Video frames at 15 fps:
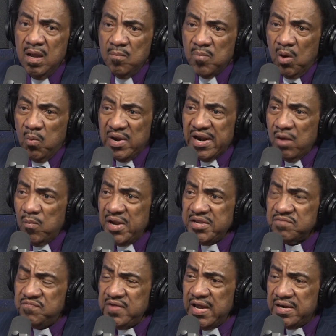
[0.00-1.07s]
But when I went
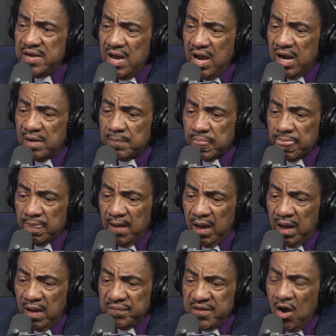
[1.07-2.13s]
to Vietnam,
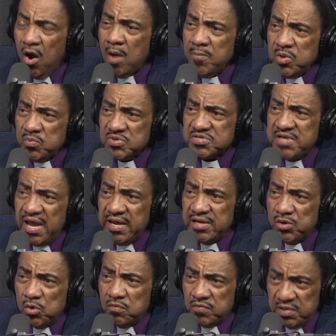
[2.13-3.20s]
the Army was
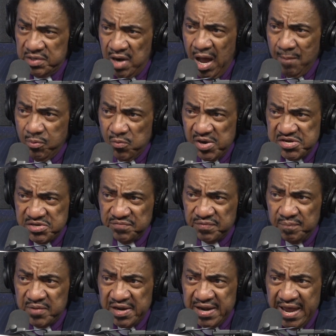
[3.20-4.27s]
taking over an operation
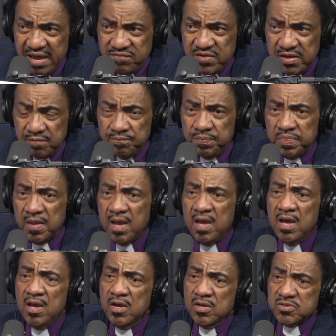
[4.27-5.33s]
from the Navy.
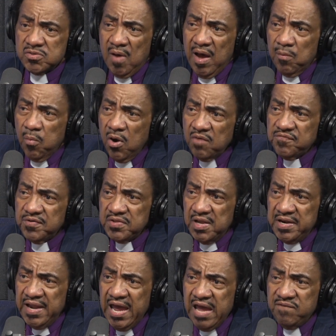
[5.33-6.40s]
So I worked for the
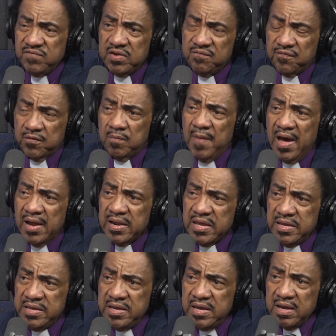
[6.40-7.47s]
Navy for about a
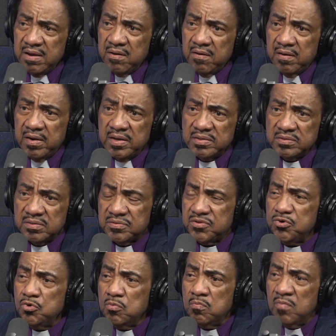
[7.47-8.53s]
year and
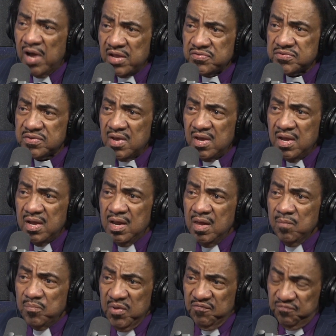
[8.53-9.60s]
2 months
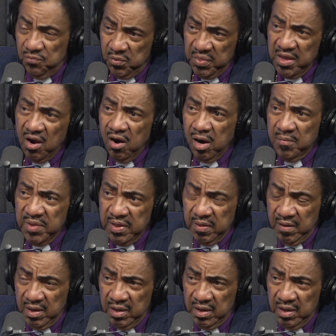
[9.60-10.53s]
before the Army